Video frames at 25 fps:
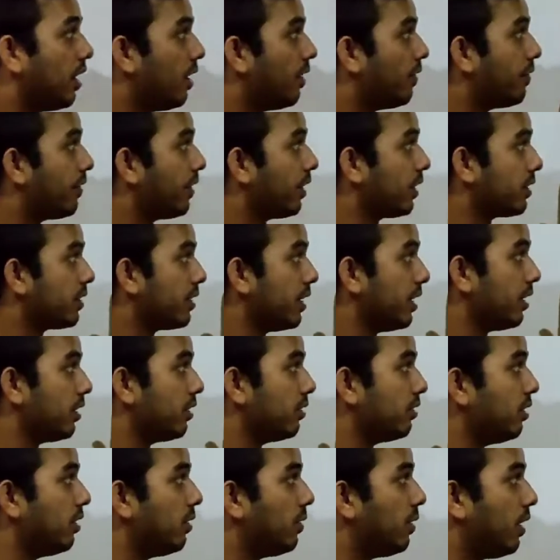of
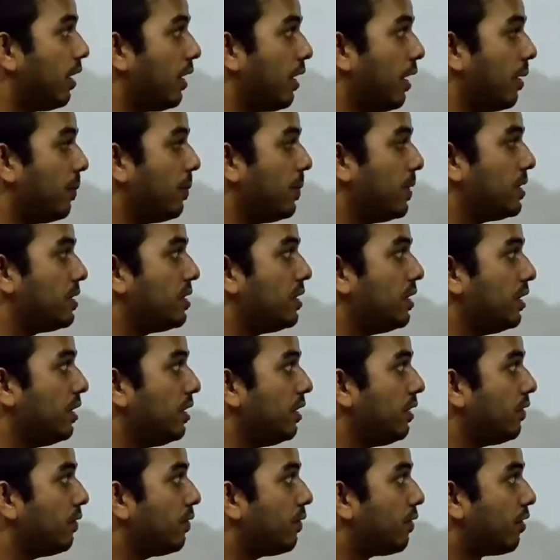rectangle
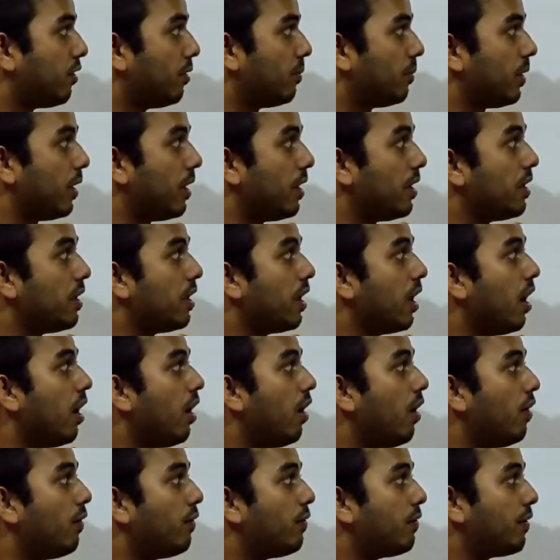ABCD from area
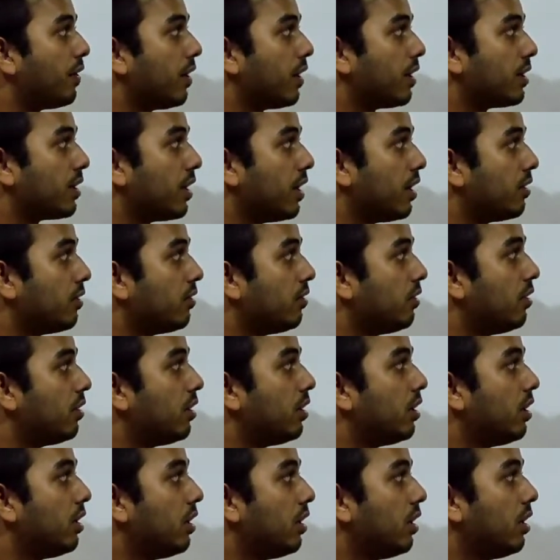of rectangle
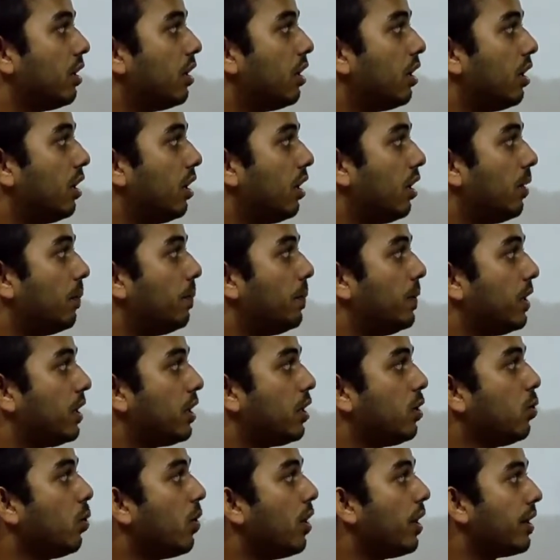
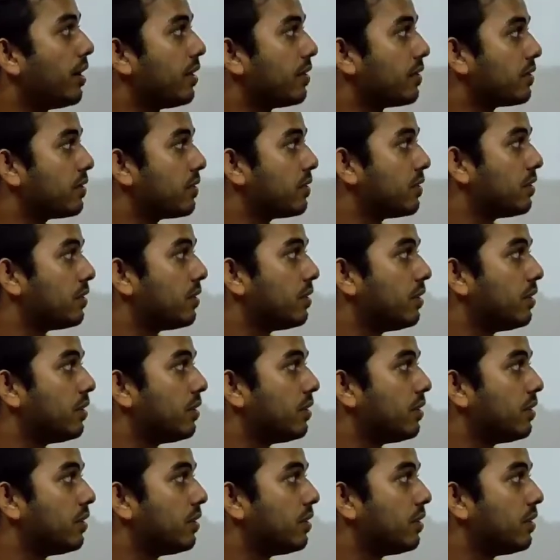PQRS,